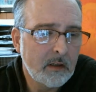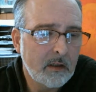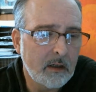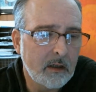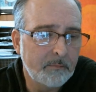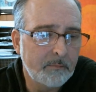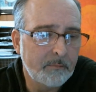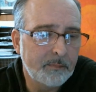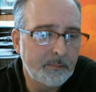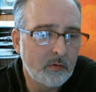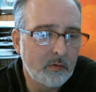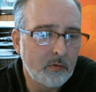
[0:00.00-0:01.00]
Um,
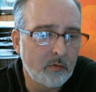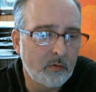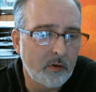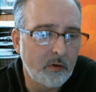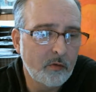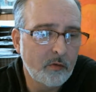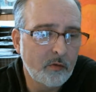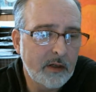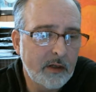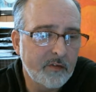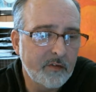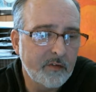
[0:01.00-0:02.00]
people who knew me
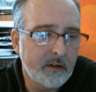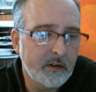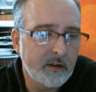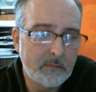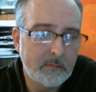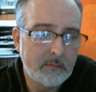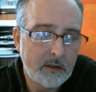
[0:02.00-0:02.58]
at City Club